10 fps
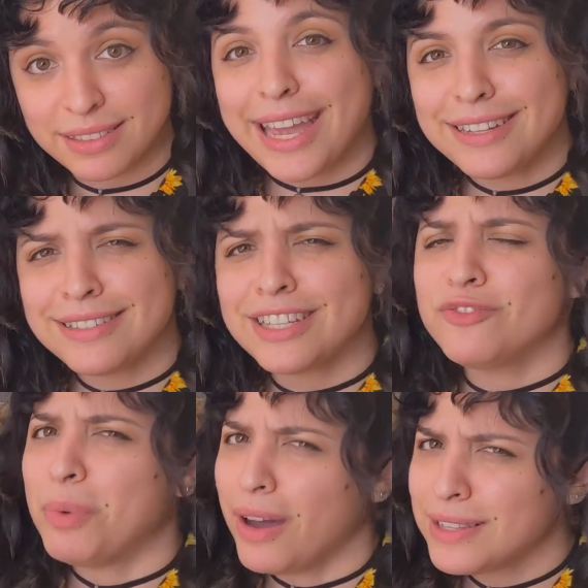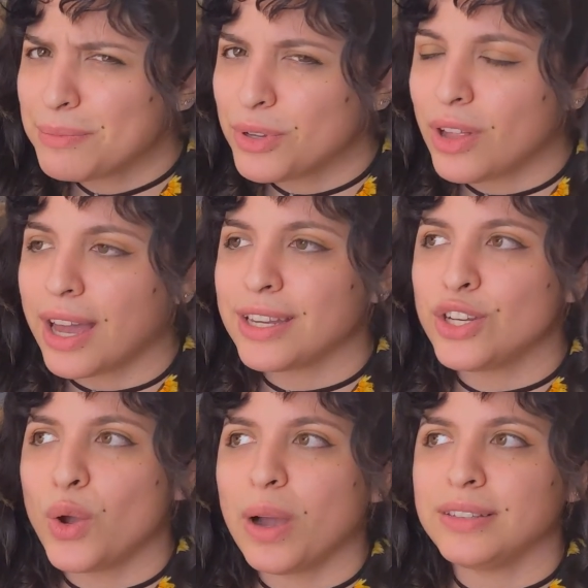And if possible, I
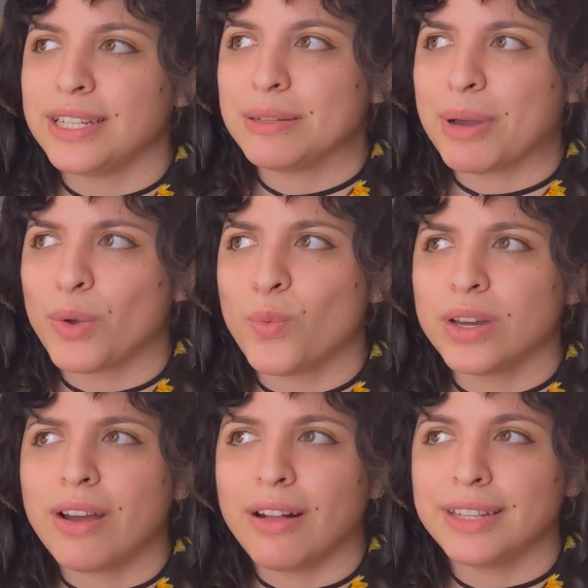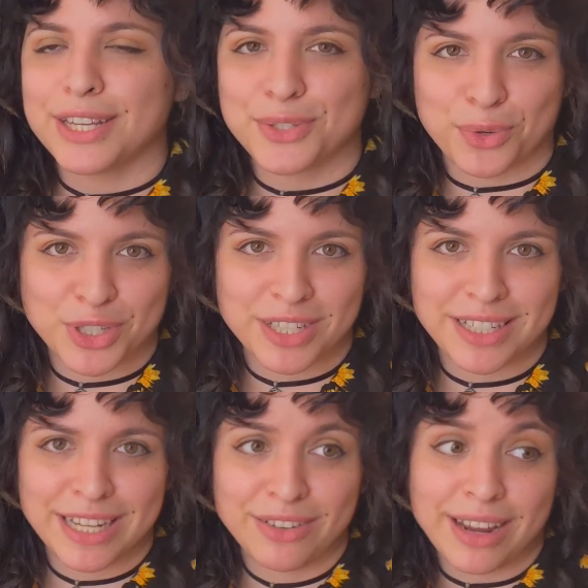know I'll need to buy one holiday storage
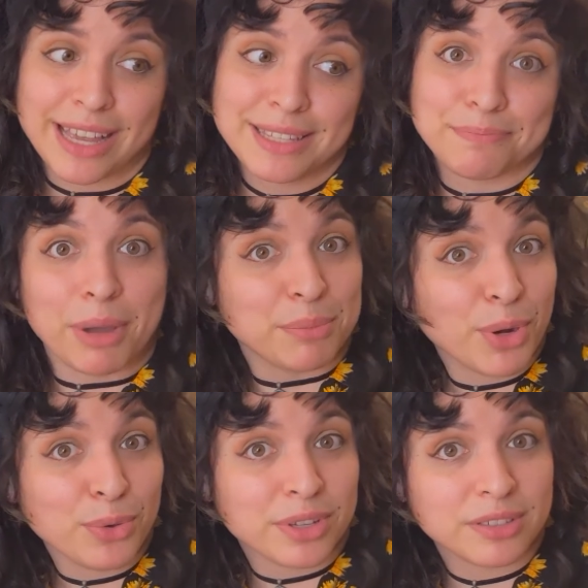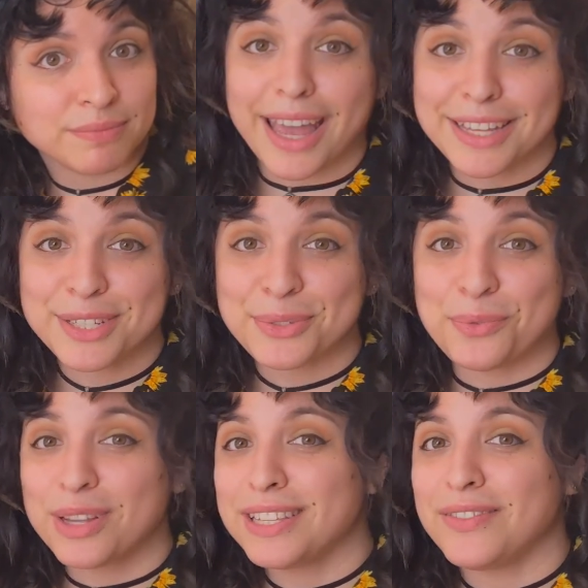container as mine broke. And
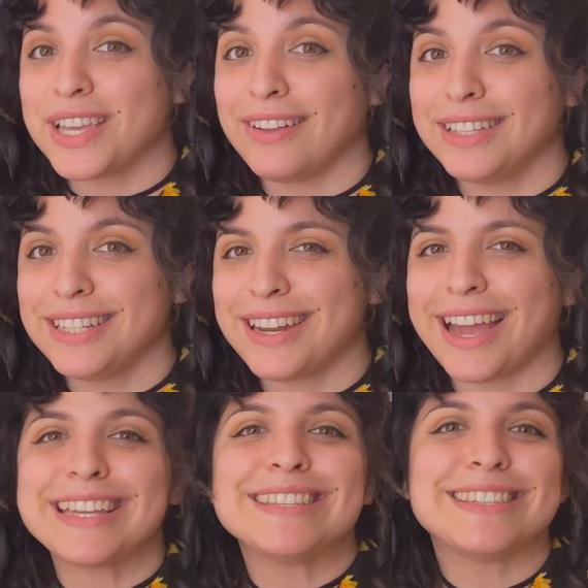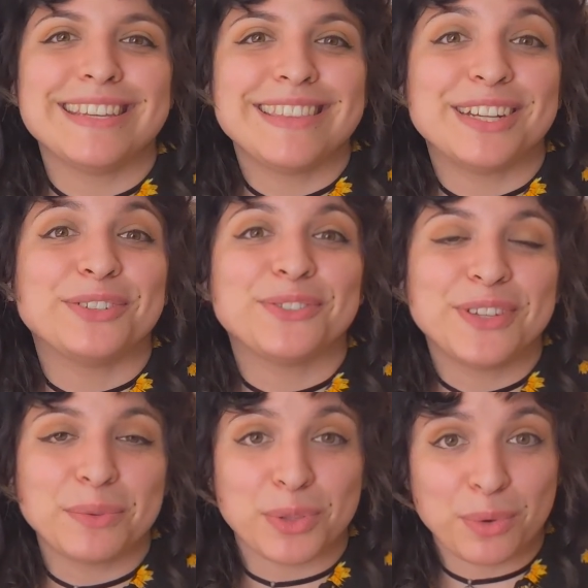once I've tallied it, I can see that it'll
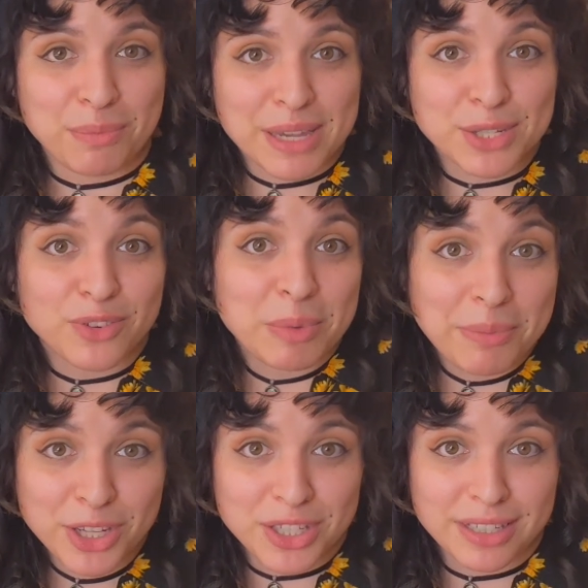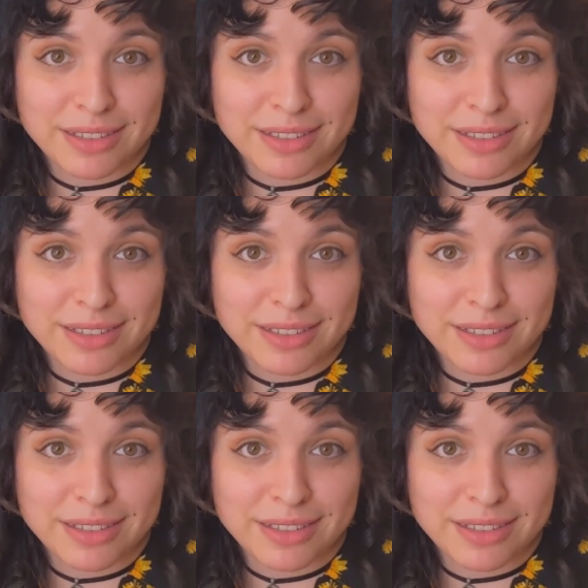fit with the remainder of my budget.